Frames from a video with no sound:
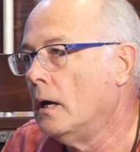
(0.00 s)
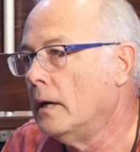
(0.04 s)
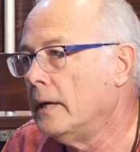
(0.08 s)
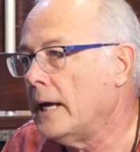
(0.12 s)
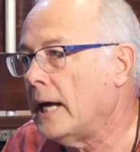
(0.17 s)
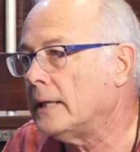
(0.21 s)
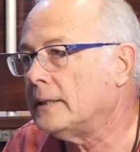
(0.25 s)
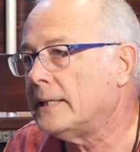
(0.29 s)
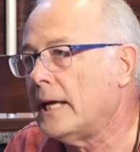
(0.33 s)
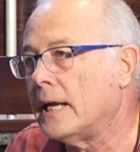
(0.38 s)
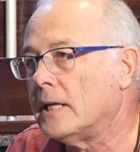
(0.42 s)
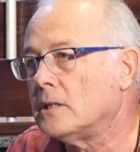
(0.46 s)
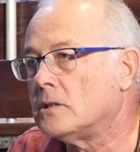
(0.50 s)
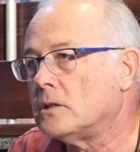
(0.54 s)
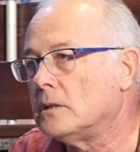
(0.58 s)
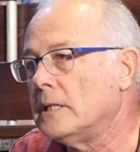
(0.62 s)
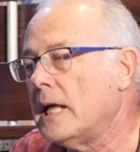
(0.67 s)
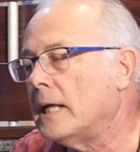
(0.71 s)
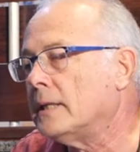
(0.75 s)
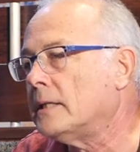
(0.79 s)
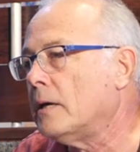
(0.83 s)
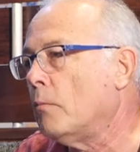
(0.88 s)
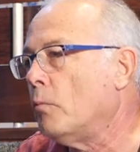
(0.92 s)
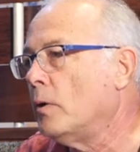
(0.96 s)
Not that it's
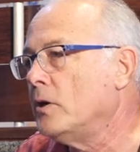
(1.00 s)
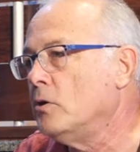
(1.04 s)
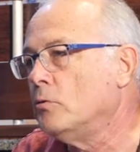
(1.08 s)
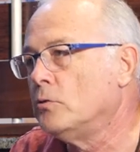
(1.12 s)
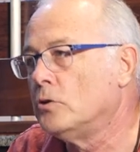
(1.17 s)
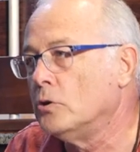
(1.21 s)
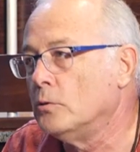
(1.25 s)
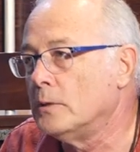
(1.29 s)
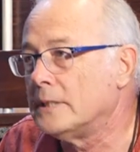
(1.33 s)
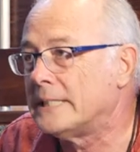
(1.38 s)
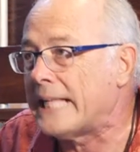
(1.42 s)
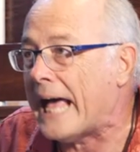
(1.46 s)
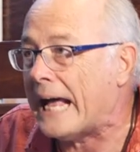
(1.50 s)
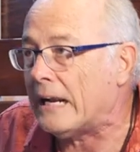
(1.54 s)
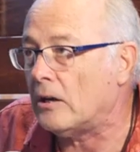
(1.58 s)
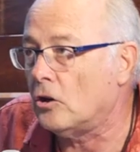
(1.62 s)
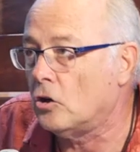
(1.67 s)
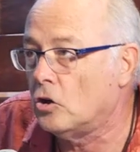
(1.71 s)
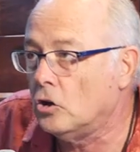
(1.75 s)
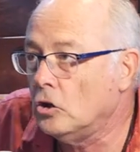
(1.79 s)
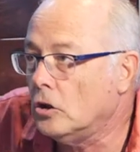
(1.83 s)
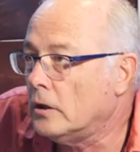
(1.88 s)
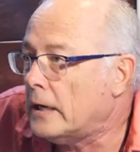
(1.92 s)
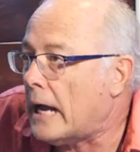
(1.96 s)
not that what you do is
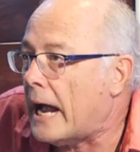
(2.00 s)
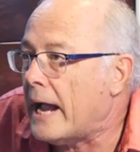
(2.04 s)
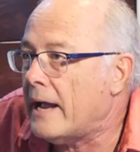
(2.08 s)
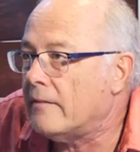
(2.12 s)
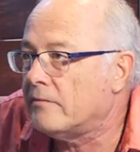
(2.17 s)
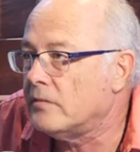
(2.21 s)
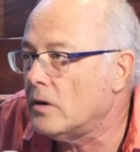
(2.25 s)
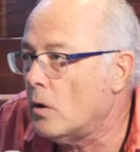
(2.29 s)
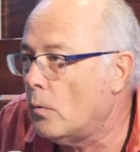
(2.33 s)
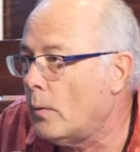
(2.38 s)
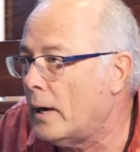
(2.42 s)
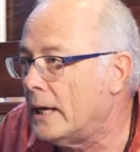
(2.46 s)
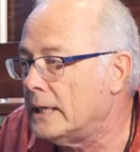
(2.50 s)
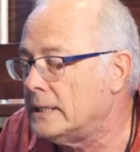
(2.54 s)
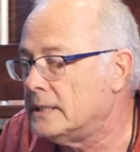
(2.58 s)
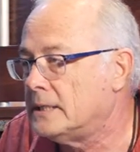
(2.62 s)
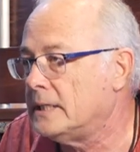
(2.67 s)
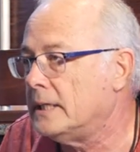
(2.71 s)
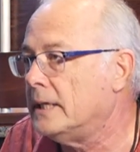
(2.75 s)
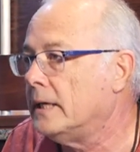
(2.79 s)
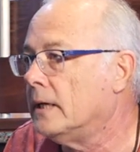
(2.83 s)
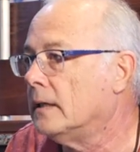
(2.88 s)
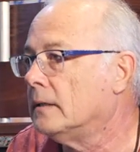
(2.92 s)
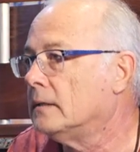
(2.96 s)
that good. I have no
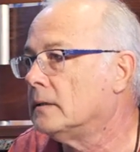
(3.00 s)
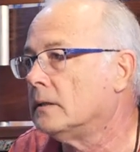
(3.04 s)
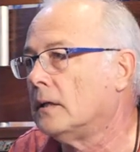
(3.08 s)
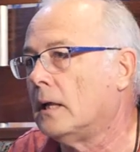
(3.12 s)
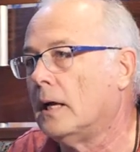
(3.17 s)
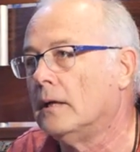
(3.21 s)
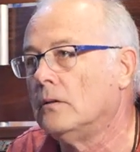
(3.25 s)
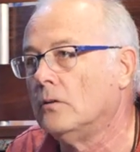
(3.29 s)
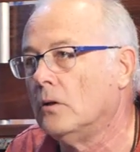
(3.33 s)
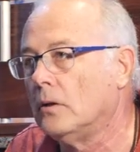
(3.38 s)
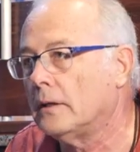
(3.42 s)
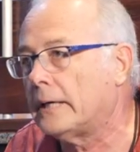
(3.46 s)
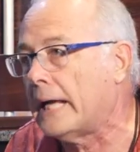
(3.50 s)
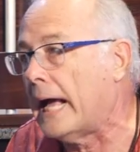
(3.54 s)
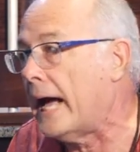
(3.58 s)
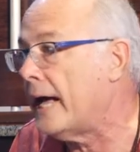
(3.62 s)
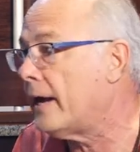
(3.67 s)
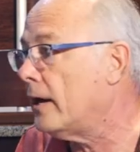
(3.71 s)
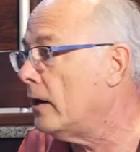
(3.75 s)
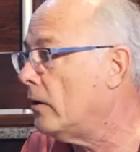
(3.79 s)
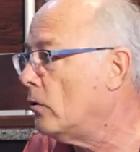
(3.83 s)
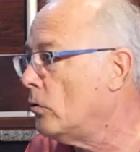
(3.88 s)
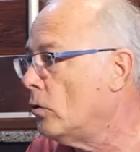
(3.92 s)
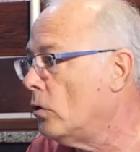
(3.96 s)
idea until I look
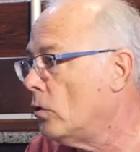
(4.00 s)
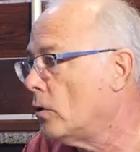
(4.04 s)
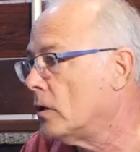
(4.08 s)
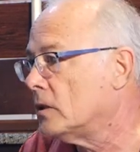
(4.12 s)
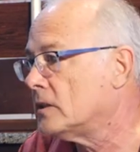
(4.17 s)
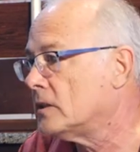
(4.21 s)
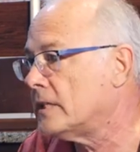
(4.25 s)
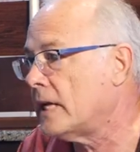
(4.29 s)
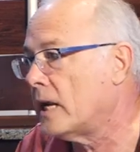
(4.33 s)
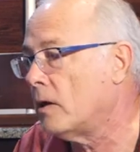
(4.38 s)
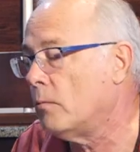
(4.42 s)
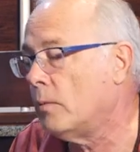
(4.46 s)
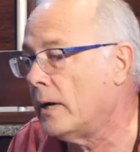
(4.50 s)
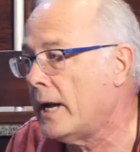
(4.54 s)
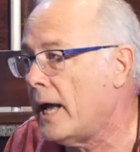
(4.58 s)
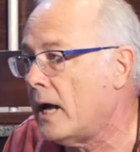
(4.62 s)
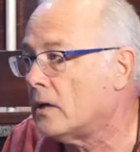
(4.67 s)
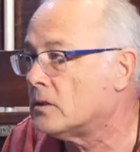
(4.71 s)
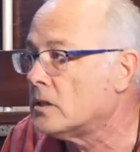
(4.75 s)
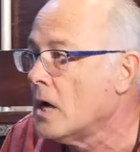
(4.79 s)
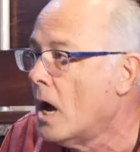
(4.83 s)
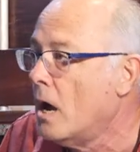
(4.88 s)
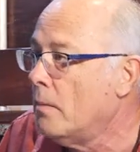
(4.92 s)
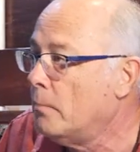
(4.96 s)
at it, nor does anyone
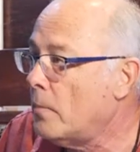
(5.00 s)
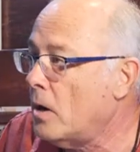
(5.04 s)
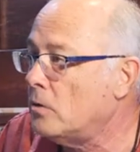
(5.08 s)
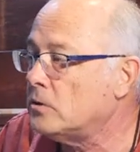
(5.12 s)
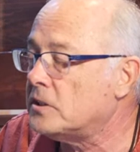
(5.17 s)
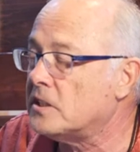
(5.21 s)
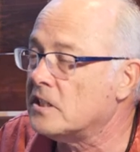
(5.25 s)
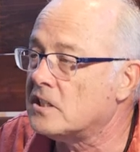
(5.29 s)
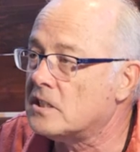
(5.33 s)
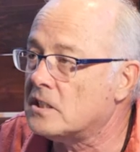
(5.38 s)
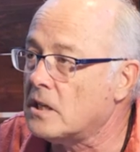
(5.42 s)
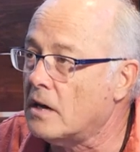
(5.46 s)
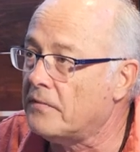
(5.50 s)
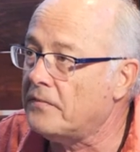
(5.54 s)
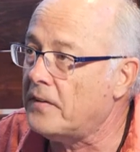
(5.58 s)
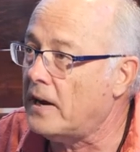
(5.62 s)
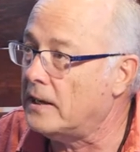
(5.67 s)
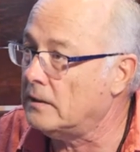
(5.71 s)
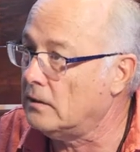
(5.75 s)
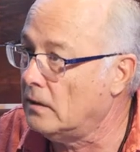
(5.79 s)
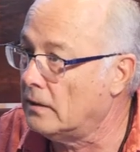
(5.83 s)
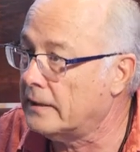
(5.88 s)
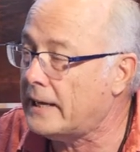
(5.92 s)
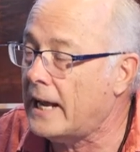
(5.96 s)
else. Most of the stuff
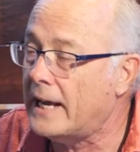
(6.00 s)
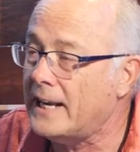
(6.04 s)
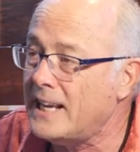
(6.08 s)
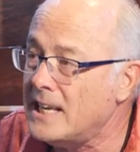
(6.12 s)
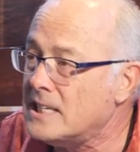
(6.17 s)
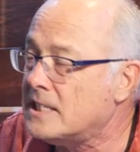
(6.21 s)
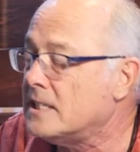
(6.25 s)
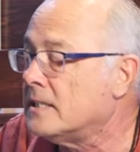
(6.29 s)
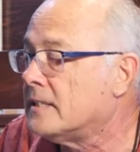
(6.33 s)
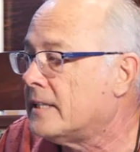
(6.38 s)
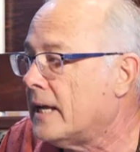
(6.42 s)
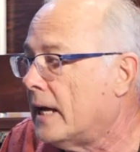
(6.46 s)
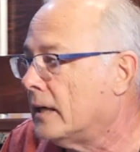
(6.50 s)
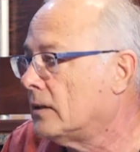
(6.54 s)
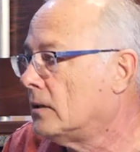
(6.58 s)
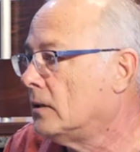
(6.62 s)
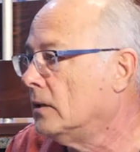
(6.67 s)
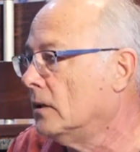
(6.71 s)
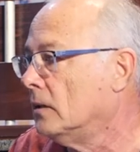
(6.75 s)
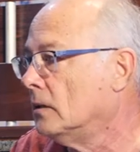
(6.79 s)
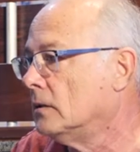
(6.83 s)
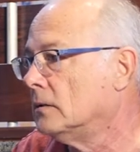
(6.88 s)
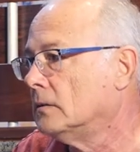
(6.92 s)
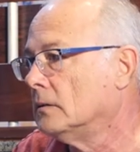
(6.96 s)
I look at isn't that
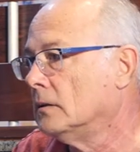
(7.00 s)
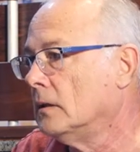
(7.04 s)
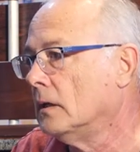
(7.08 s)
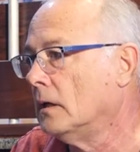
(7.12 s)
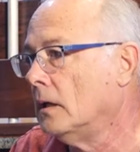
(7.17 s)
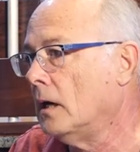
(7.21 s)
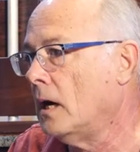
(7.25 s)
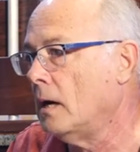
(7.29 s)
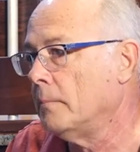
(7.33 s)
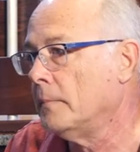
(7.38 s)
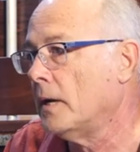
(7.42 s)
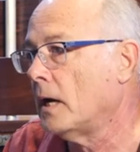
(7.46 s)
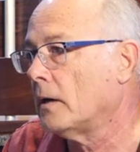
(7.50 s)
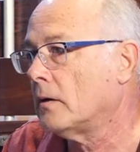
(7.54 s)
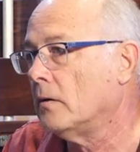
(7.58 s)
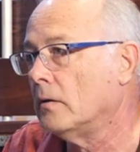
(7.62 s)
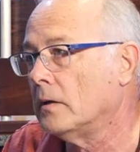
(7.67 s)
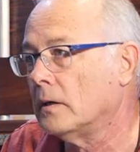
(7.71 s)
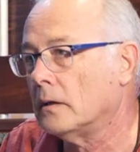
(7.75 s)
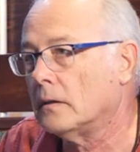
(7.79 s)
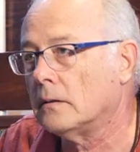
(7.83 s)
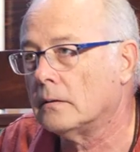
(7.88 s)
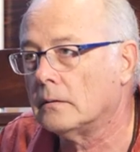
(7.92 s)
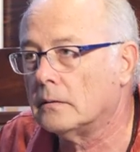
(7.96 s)
good. I'm not
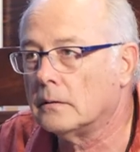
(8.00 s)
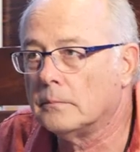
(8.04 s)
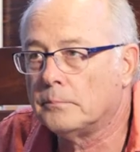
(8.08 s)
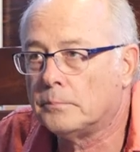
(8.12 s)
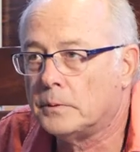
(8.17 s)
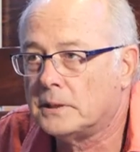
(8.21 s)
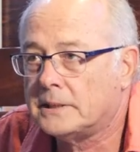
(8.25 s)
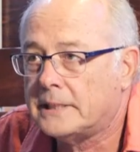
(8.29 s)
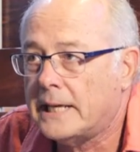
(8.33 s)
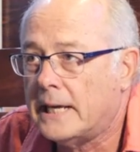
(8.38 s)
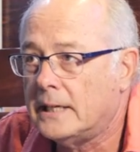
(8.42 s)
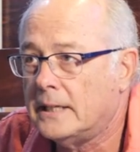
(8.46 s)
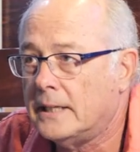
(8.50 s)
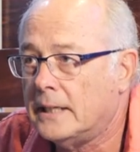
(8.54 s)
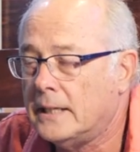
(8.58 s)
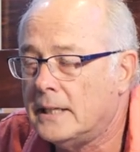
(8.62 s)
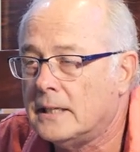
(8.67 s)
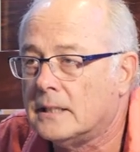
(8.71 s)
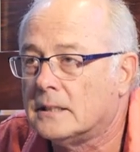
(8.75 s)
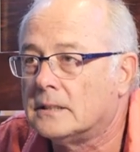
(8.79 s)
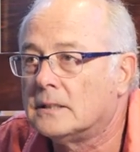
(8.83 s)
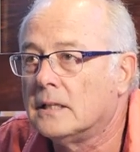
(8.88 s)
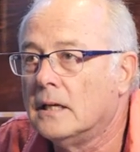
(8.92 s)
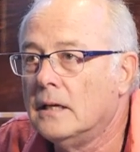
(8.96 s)
going to pretend it
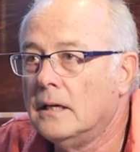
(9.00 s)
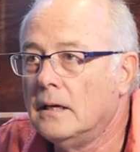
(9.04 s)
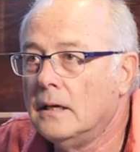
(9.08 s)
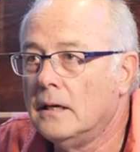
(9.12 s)
is.